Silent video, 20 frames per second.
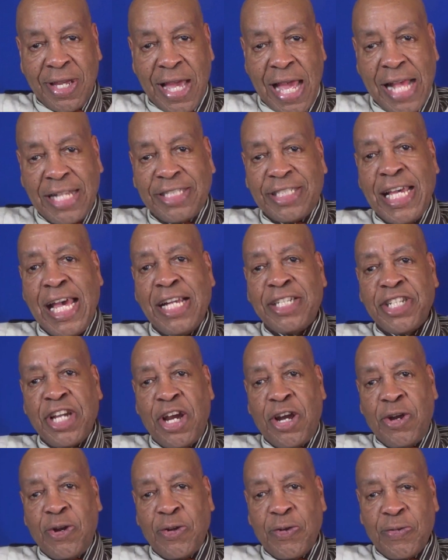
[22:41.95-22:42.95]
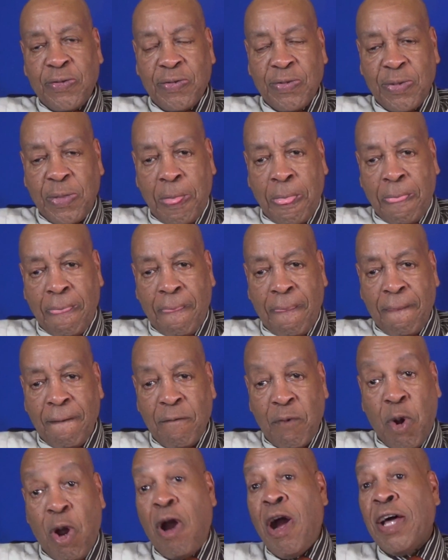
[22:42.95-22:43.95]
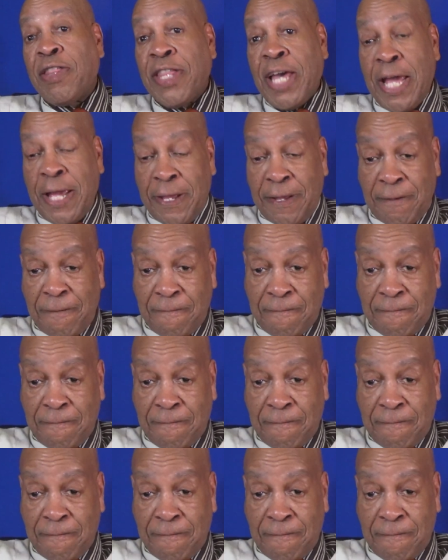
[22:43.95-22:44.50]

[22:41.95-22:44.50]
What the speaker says: and said to her, "Where are they?"